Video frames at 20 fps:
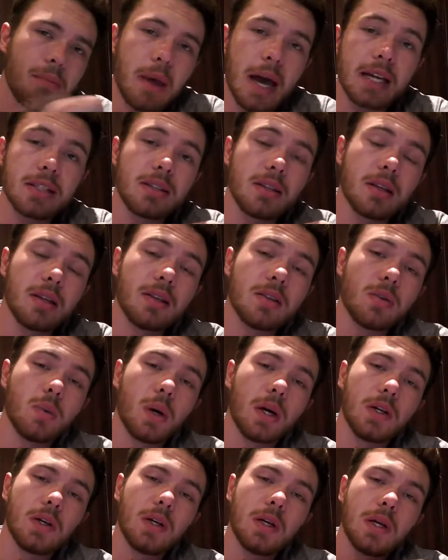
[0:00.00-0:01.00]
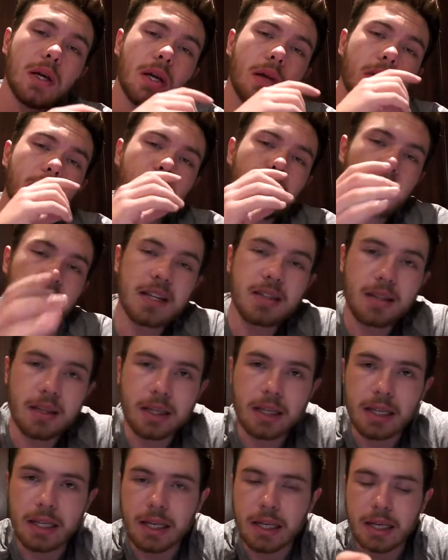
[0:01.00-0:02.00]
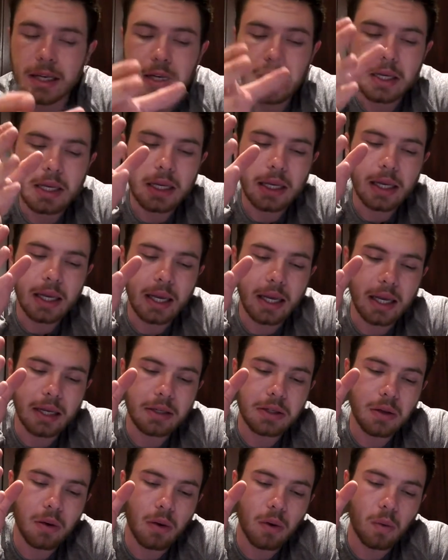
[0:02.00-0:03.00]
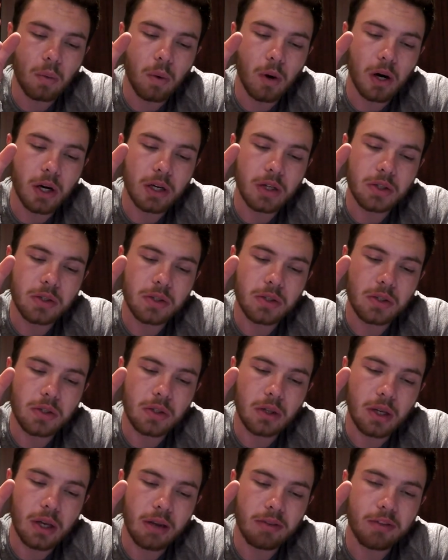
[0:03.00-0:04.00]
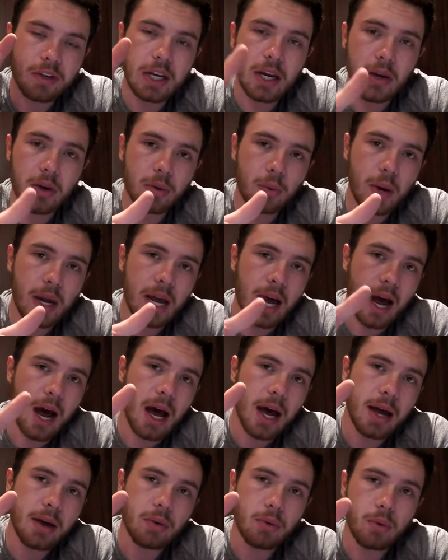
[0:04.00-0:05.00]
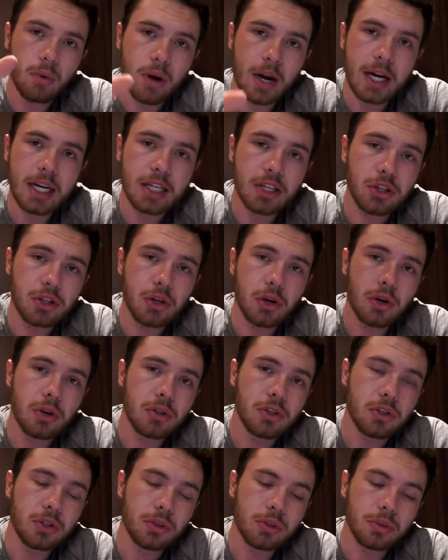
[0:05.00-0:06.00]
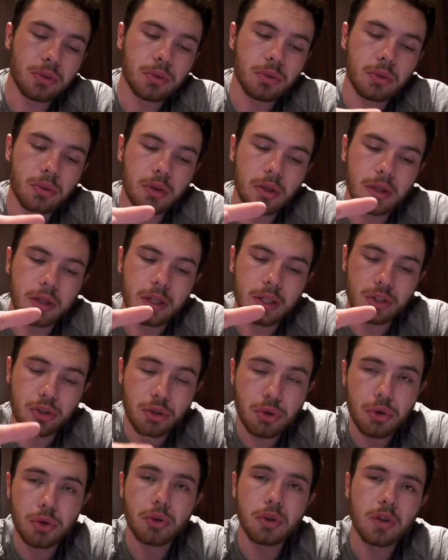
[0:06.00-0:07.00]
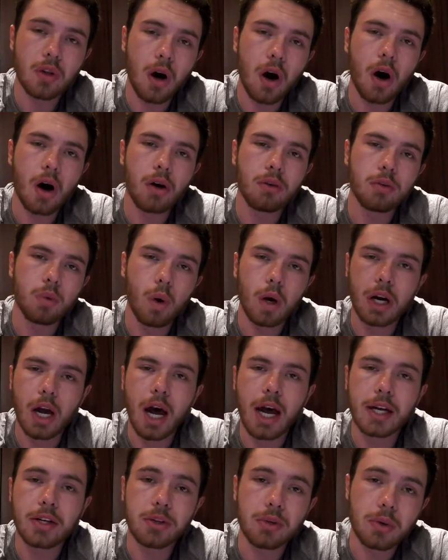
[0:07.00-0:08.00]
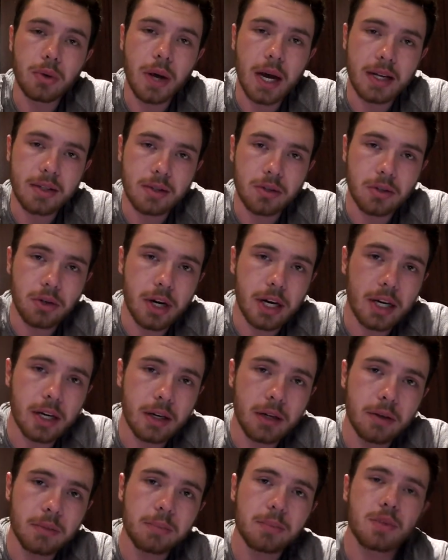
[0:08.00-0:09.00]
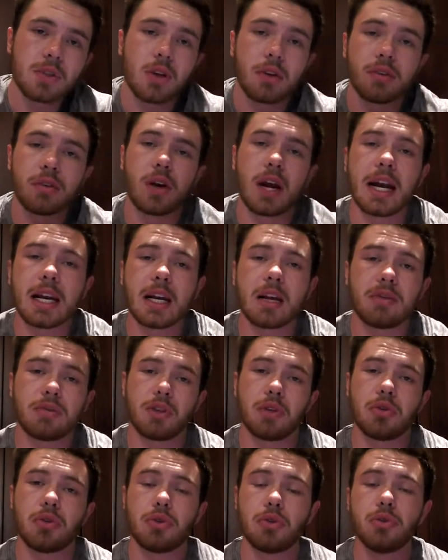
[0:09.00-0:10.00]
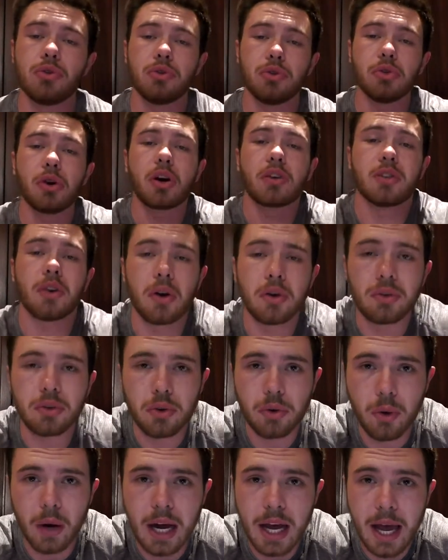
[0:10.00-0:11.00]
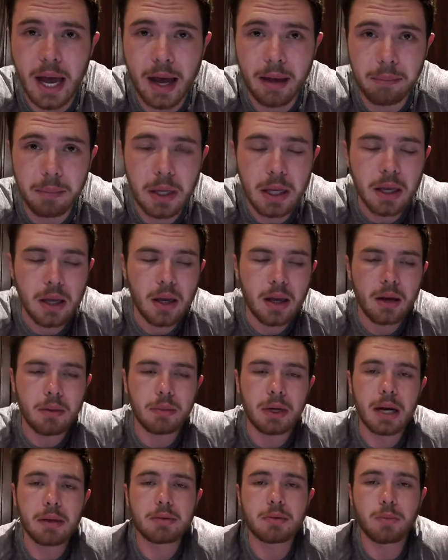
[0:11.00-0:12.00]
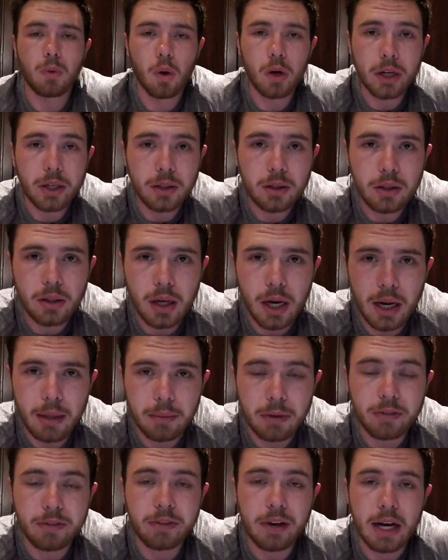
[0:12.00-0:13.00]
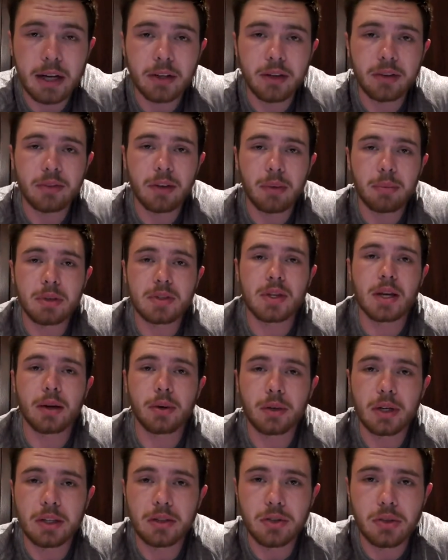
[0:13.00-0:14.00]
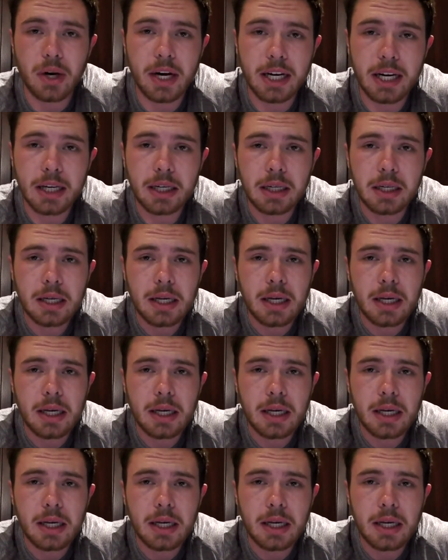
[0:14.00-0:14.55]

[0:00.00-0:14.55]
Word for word: Back to this one. Basically, it was a video where I really showed you the truth of what I do as a trader. So for any of you who do not know who I am, my name is Morgan. I'm the founder of MS Equities Trading.